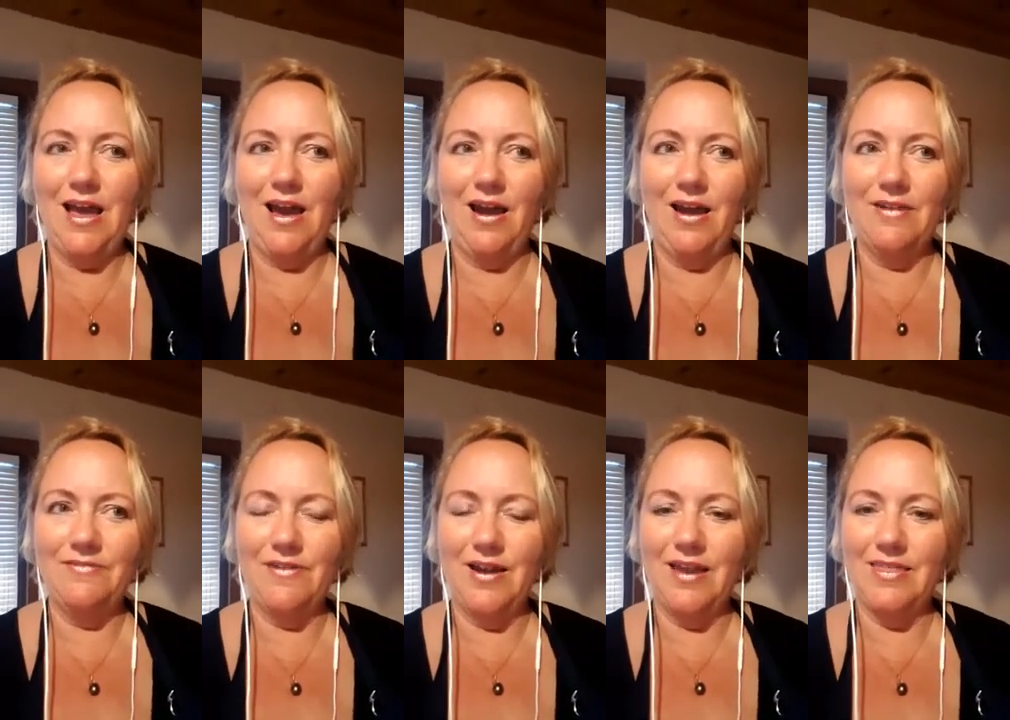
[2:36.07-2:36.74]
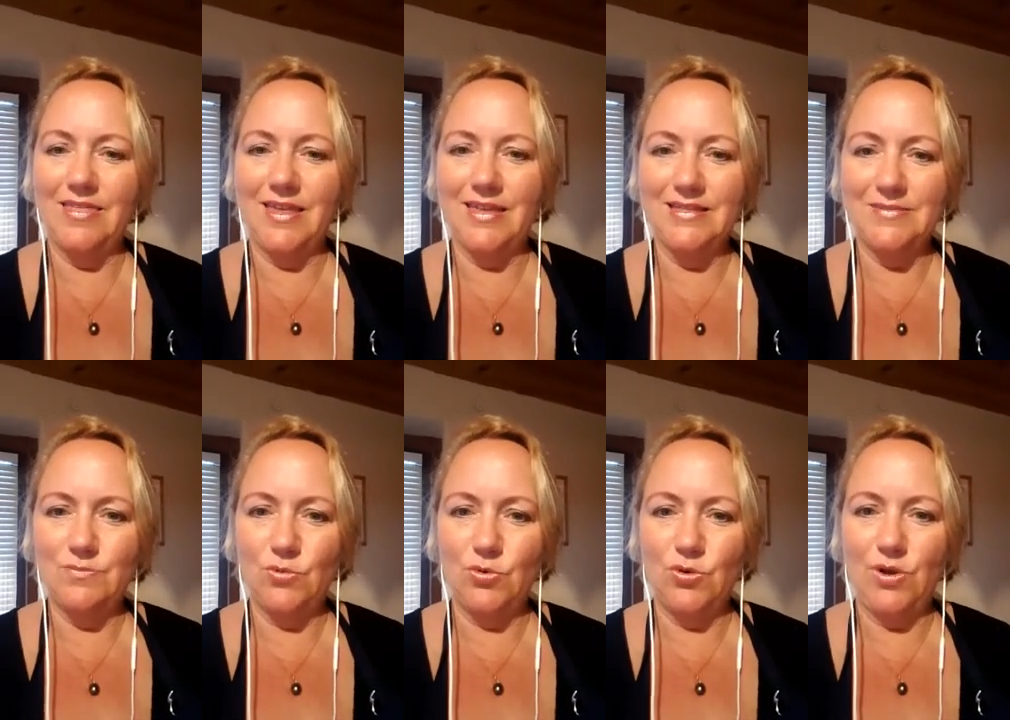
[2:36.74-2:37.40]
I find there's a
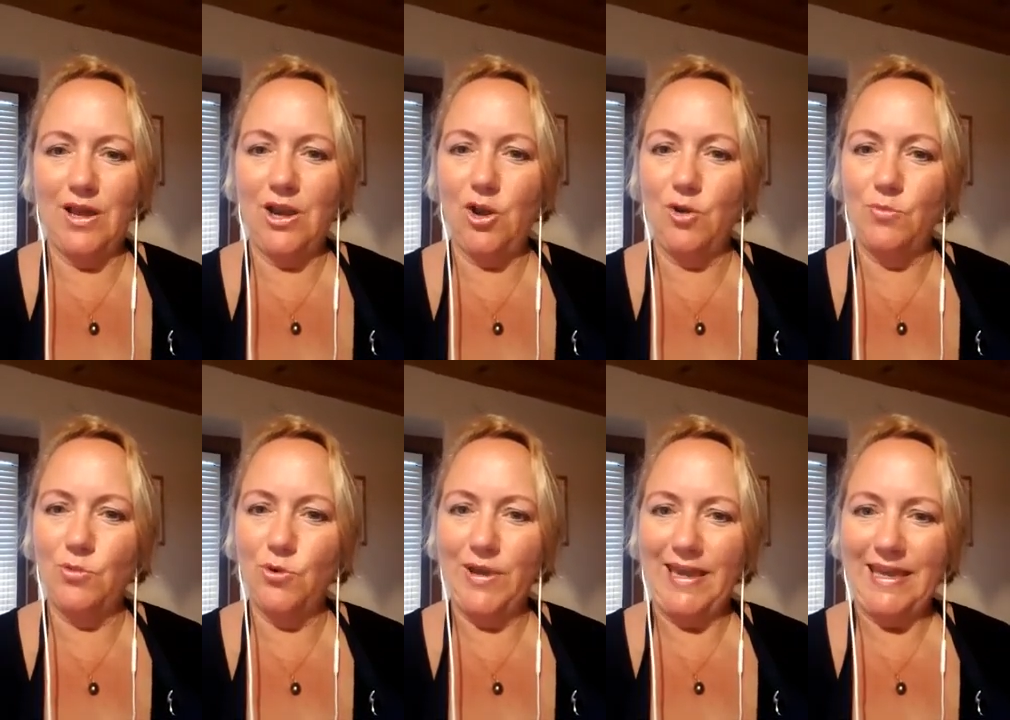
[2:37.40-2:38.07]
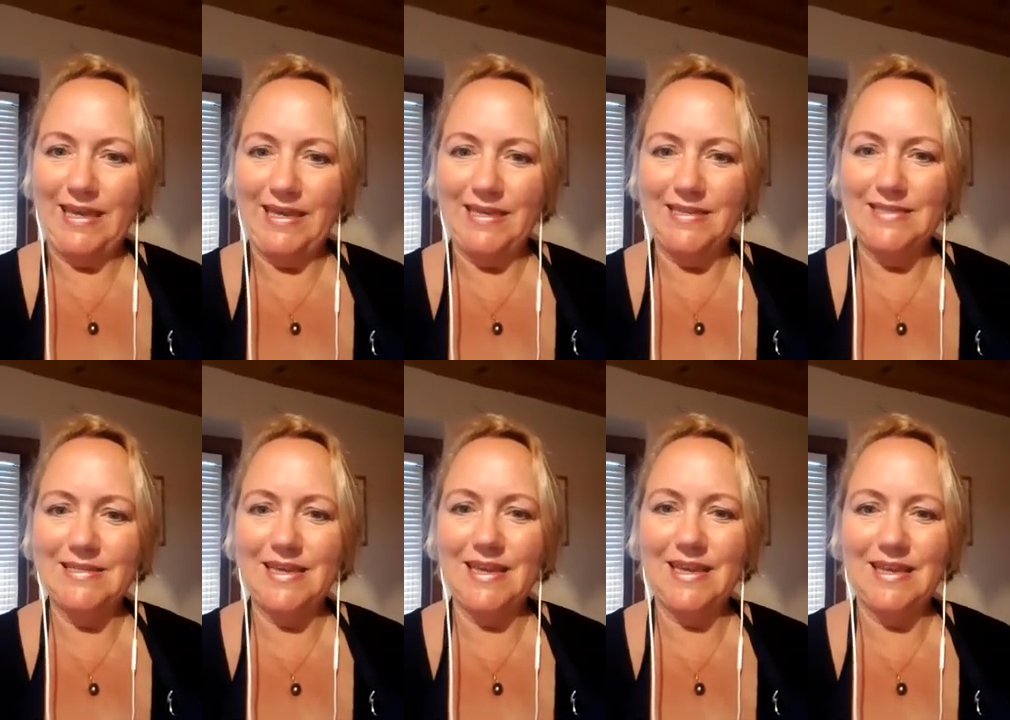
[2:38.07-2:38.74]
lot more
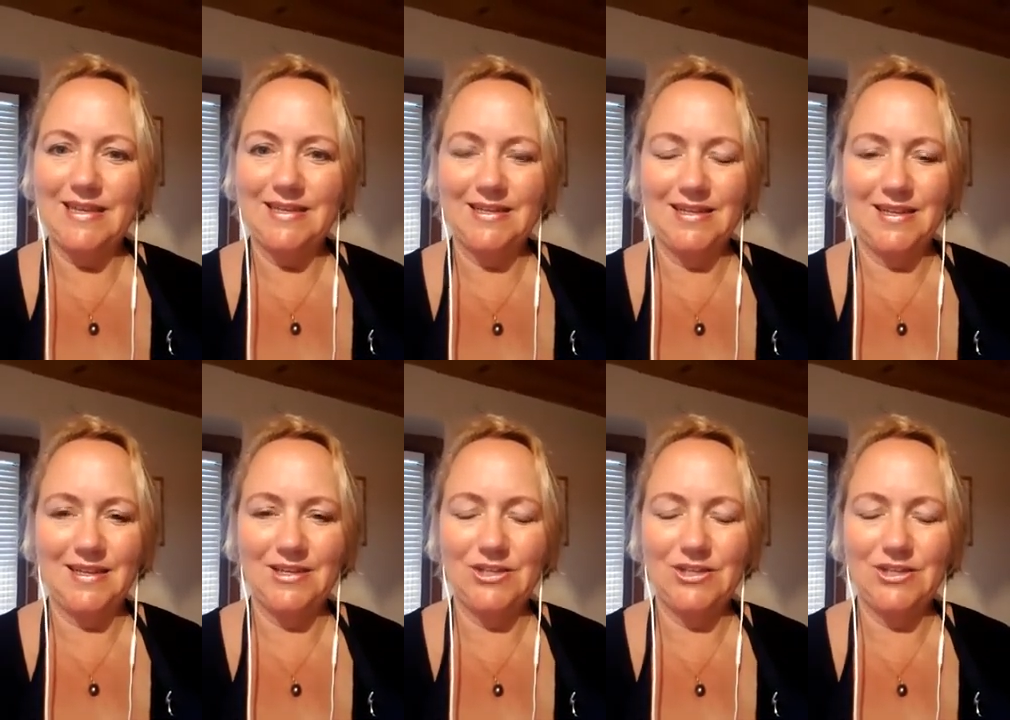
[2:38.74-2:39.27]
ease in